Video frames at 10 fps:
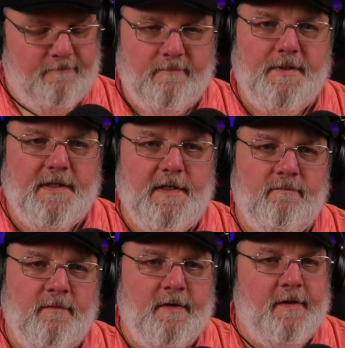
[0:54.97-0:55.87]
But
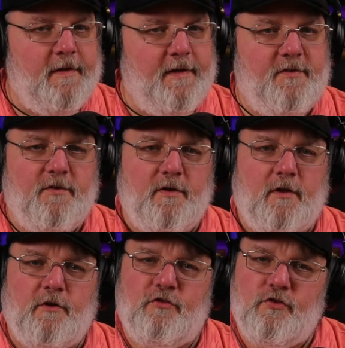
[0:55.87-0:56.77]
this is
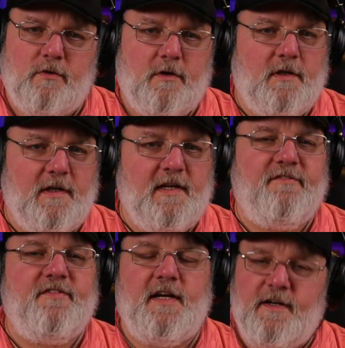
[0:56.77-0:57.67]
a
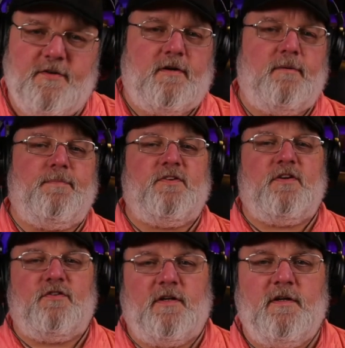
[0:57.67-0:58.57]
short-lived interim
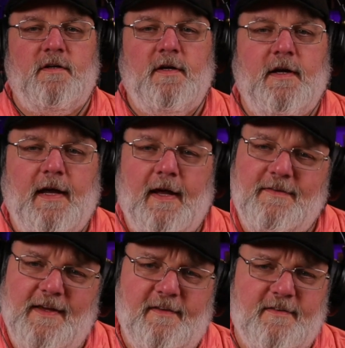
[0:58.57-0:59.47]
position,
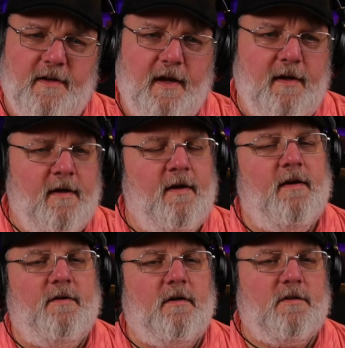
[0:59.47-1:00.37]
as yesterday,
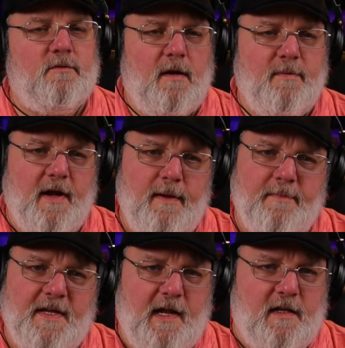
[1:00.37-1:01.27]
Dr. Robert
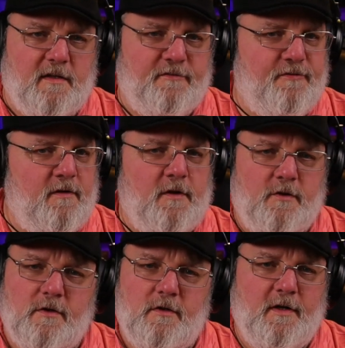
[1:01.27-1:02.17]
M. Califf
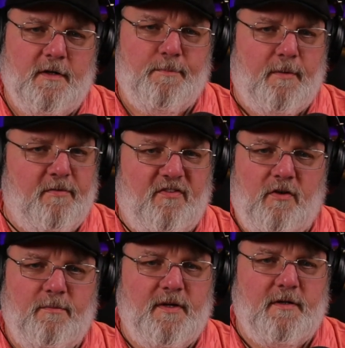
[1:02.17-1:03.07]
took on the
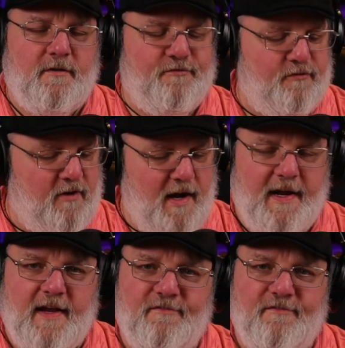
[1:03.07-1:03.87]
proverbial Friday